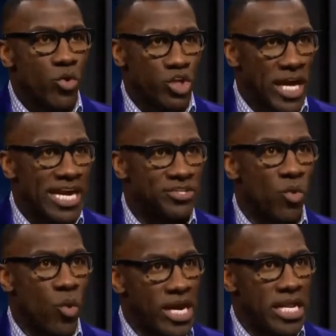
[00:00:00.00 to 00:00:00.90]
chance
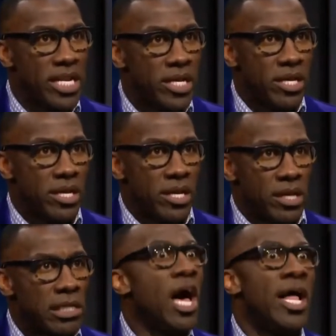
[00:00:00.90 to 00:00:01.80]
in winning. Mm.
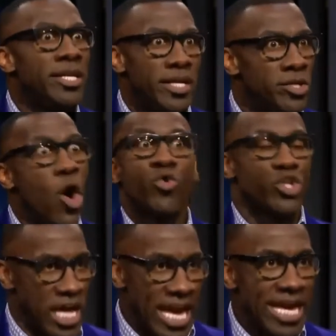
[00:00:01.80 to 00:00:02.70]
London, no
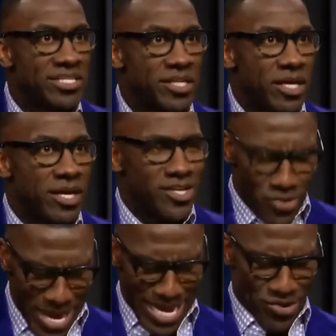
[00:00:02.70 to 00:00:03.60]
chance. You
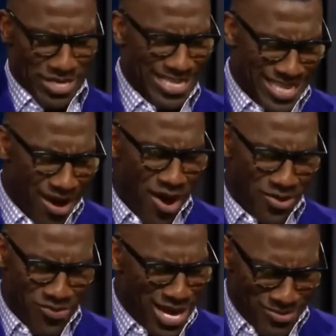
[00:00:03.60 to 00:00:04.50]
had no chance. Gail,
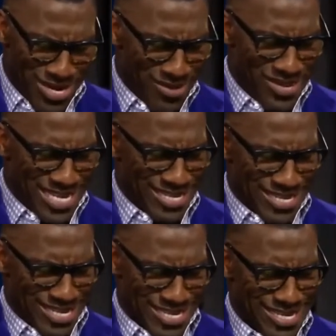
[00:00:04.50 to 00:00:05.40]
what, what, I mean,
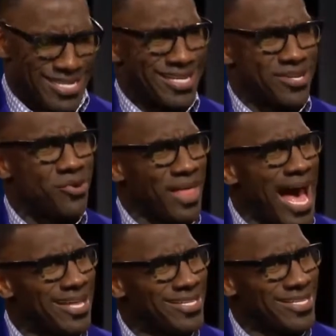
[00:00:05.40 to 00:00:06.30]
the, the 2000,
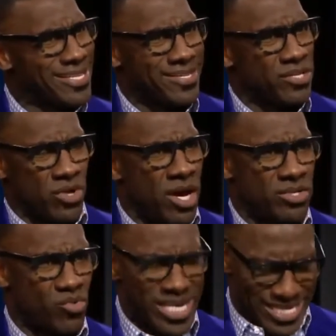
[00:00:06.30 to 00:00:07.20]
the uh,
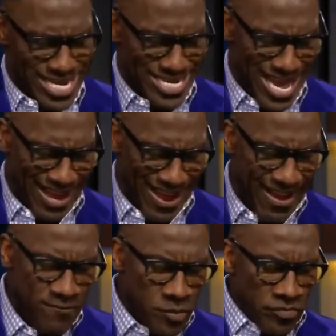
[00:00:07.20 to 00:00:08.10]
2010 decade,
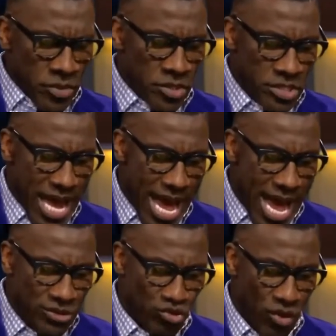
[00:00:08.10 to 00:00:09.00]
mm -hmm.
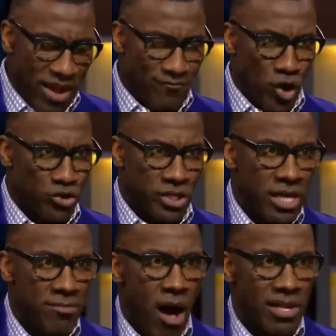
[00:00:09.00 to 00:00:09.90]
nine straight first team
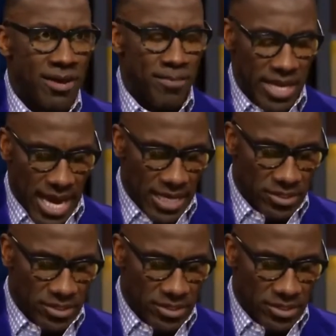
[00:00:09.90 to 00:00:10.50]
All NBAs,